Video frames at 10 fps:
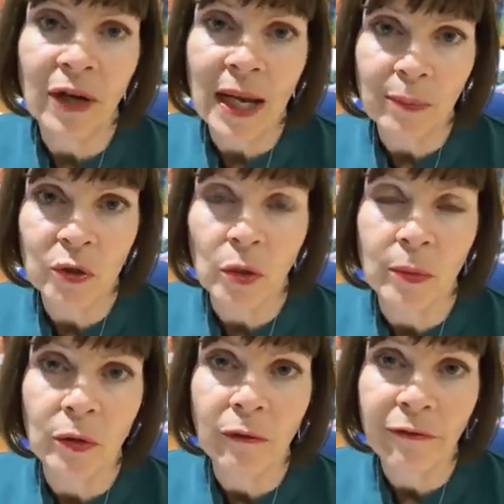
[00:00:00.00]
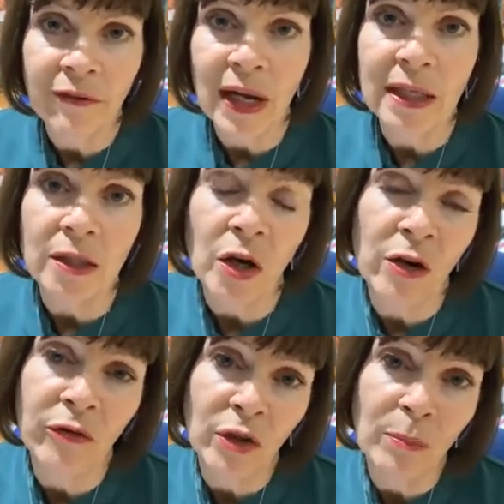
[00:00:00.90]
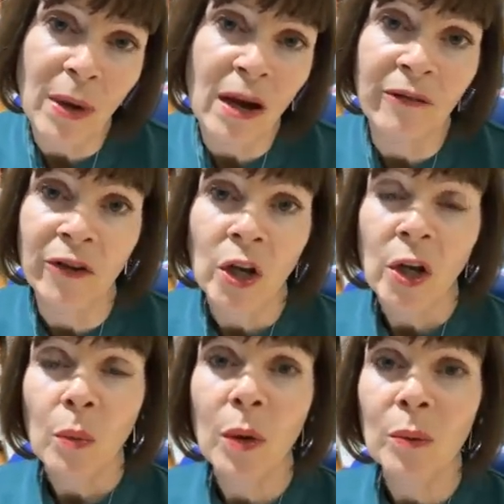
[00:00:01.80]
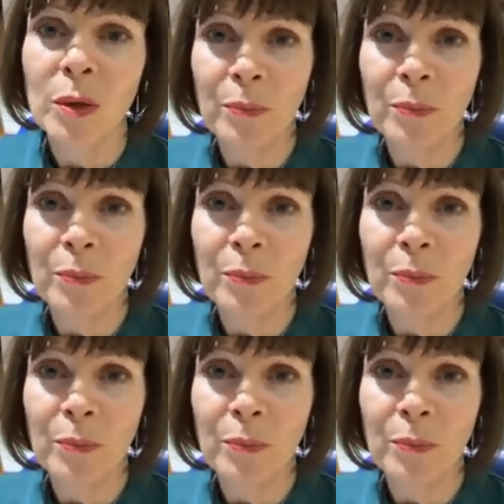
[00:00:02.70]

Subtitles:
abdominal fat over and above what would